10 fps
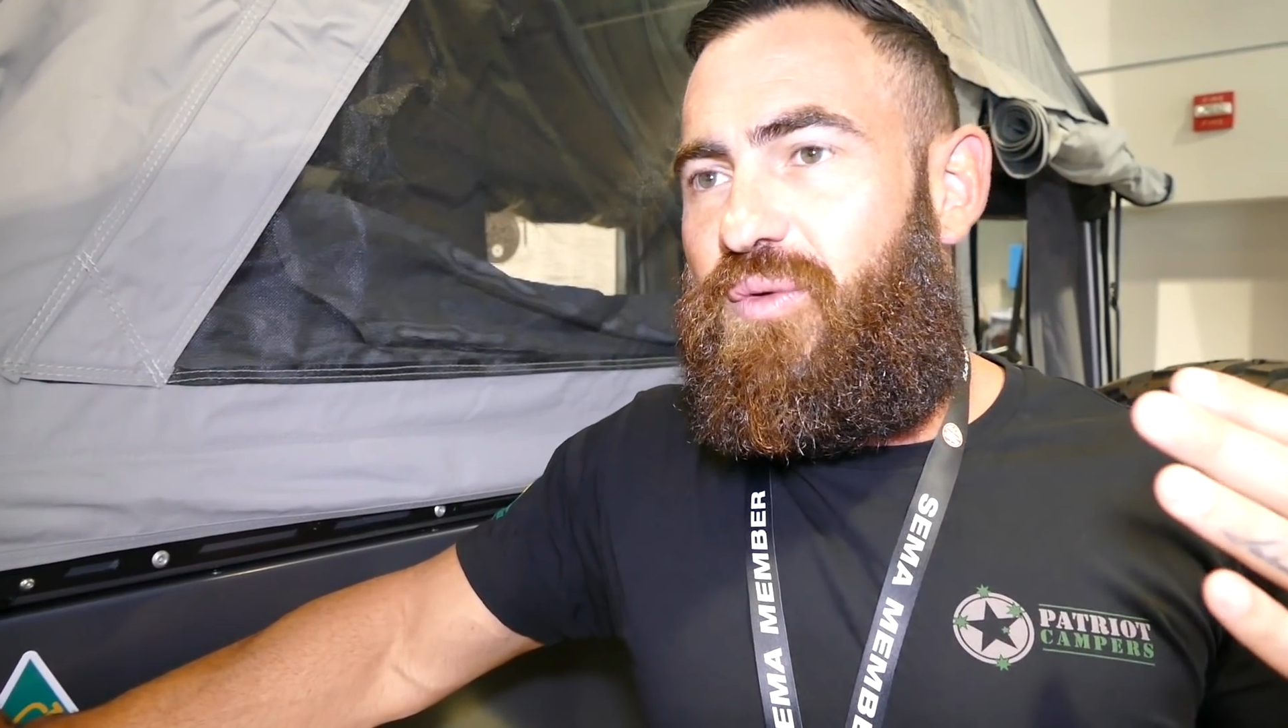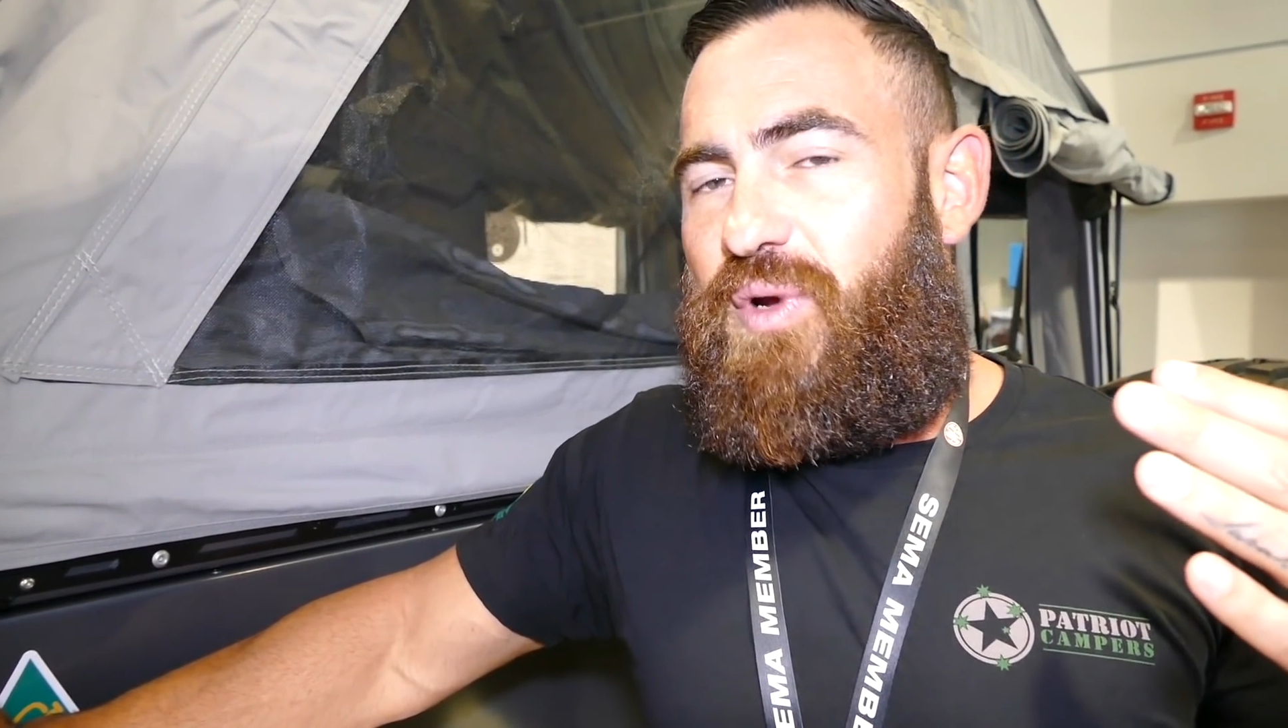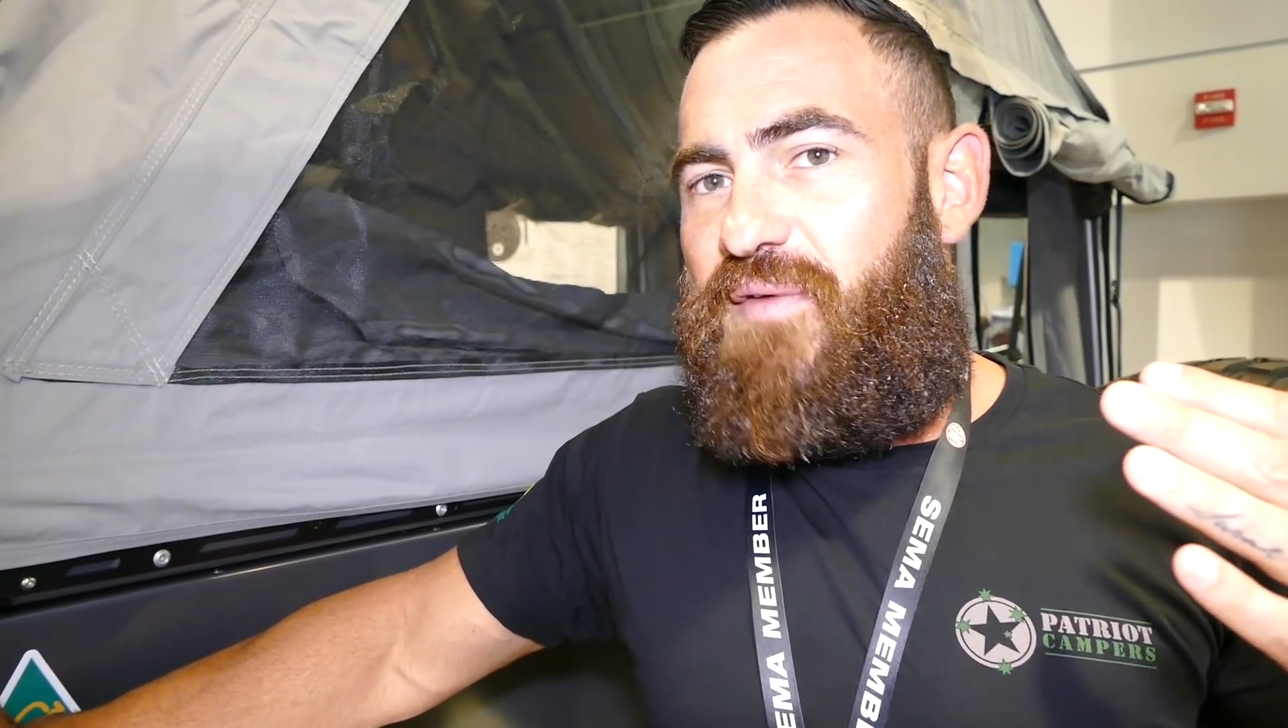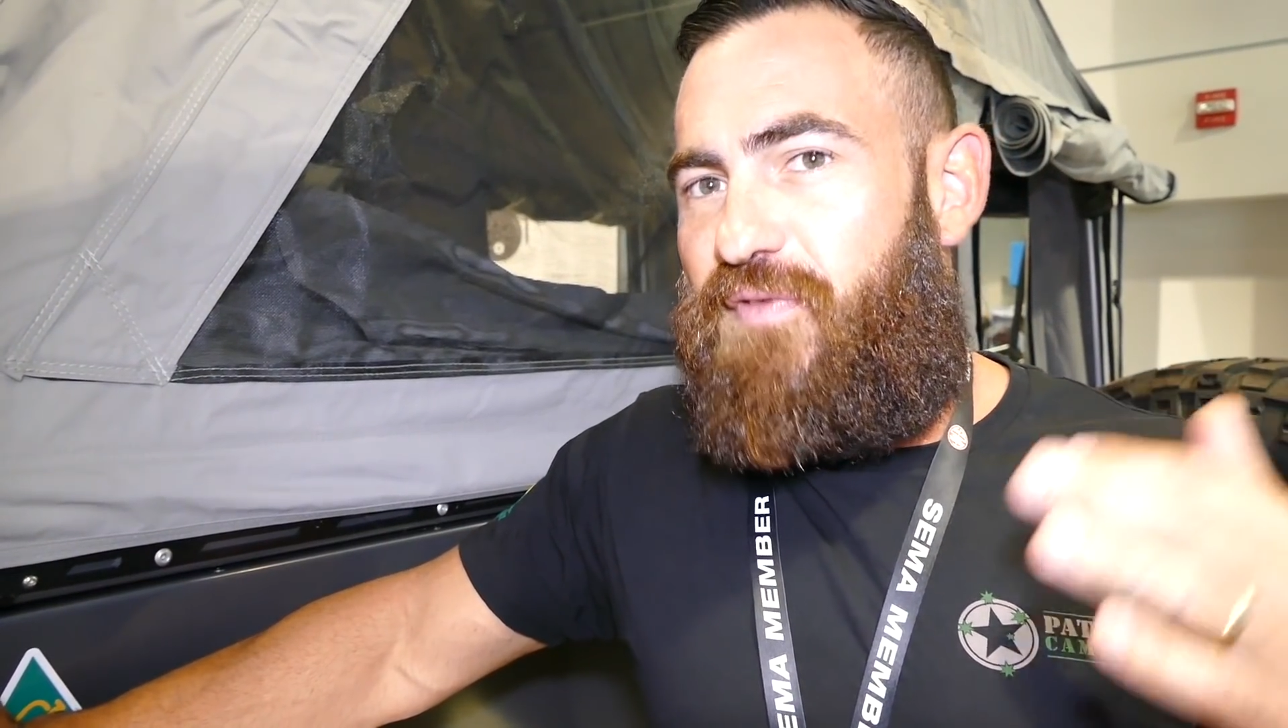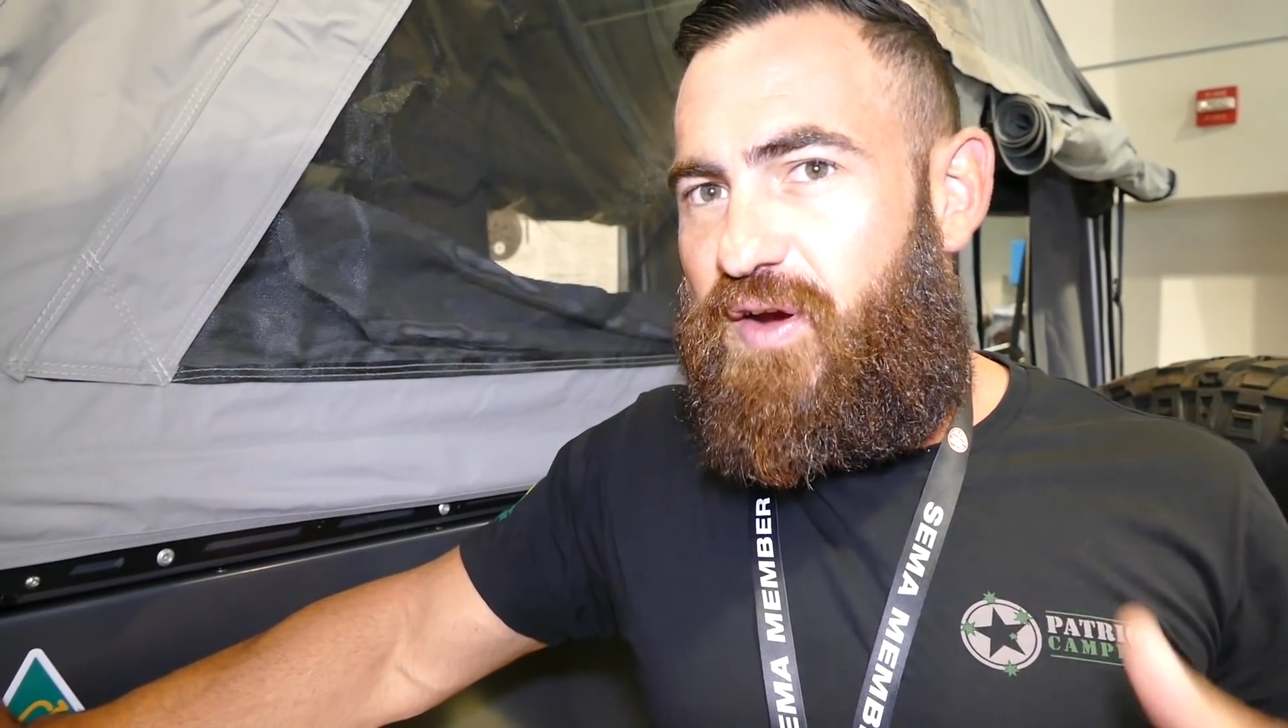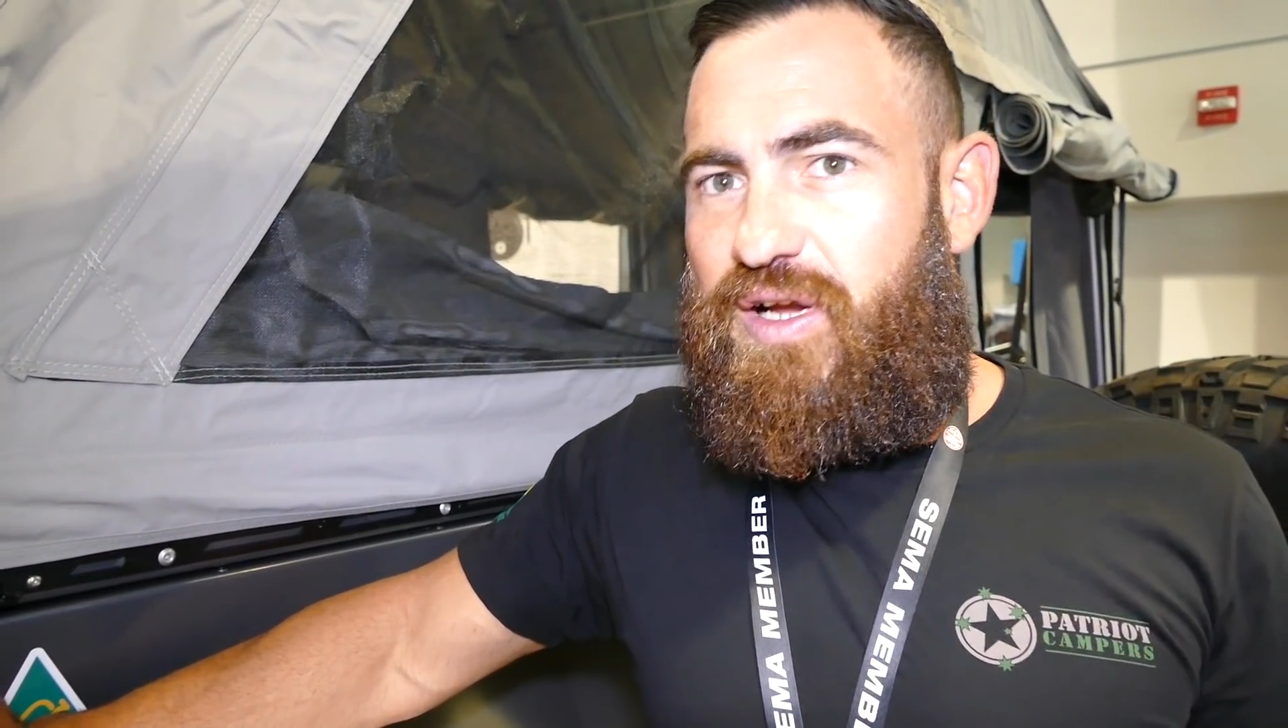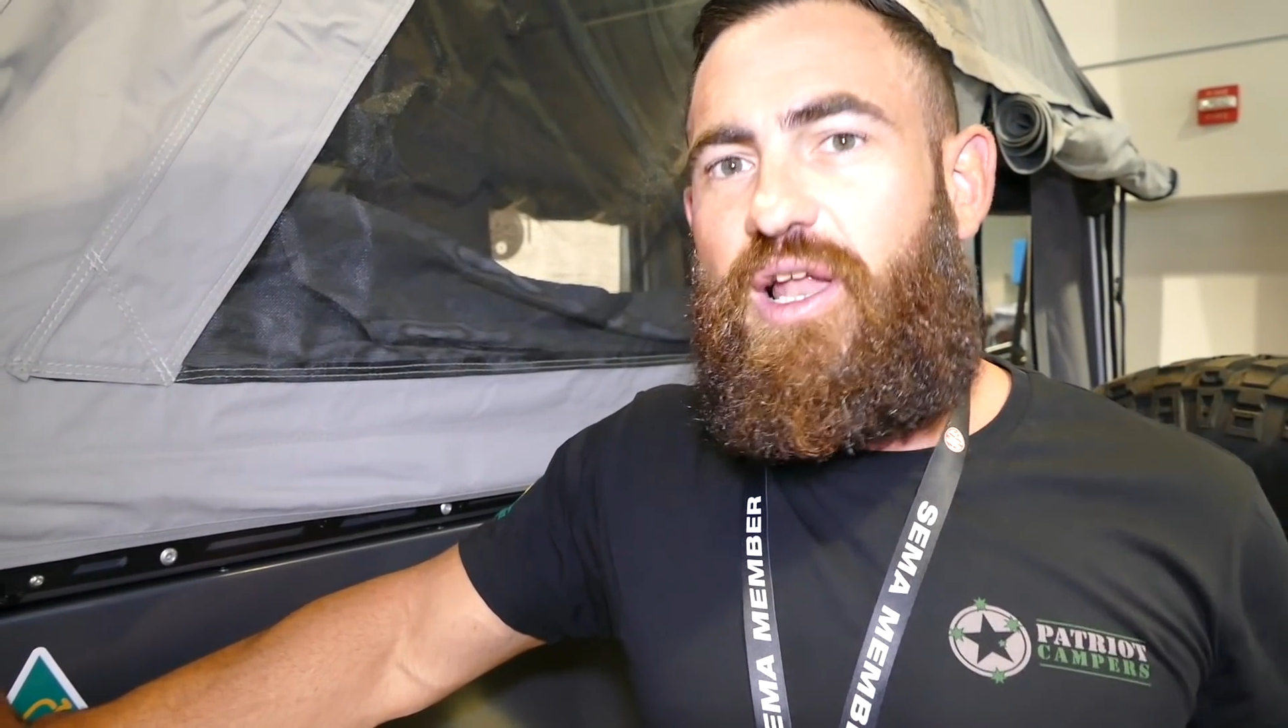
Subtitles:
We have very